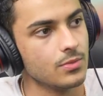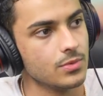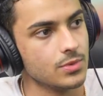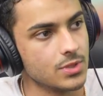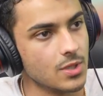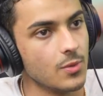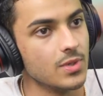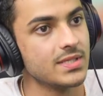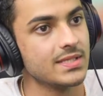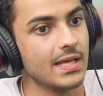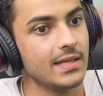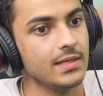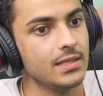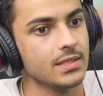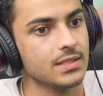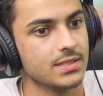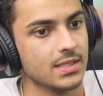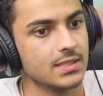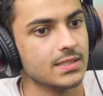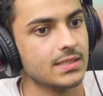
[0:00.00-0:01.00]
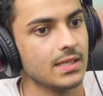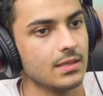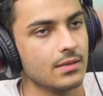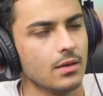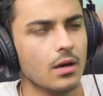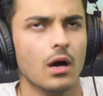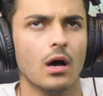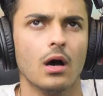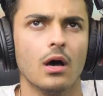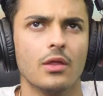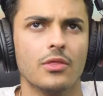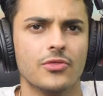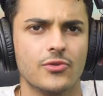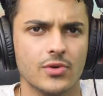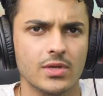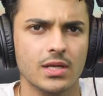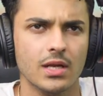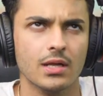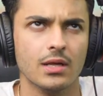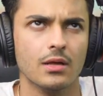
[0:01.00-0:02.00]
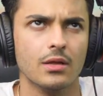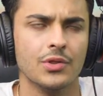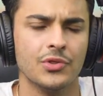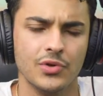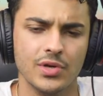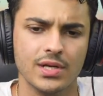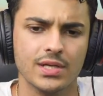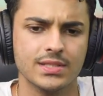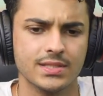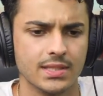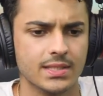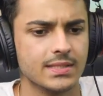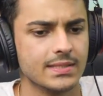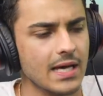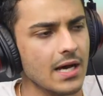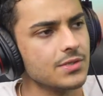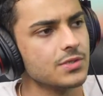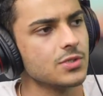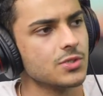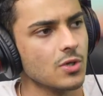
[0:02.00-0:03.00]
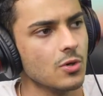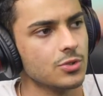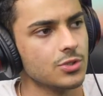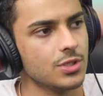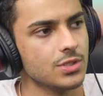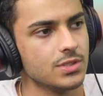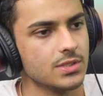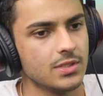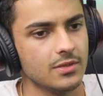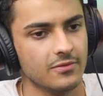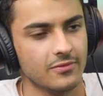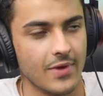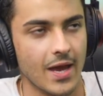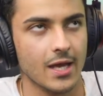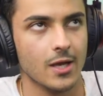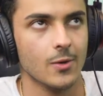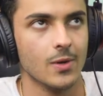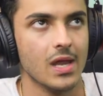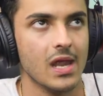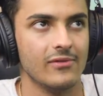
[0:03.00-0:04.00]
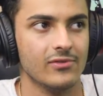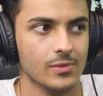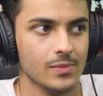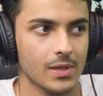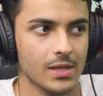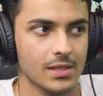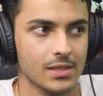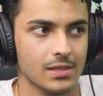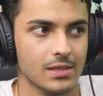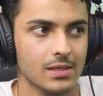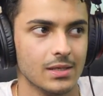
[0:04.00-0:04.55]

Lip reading: So we're sending 3 to 6,000 soldiers to evacuate everybody.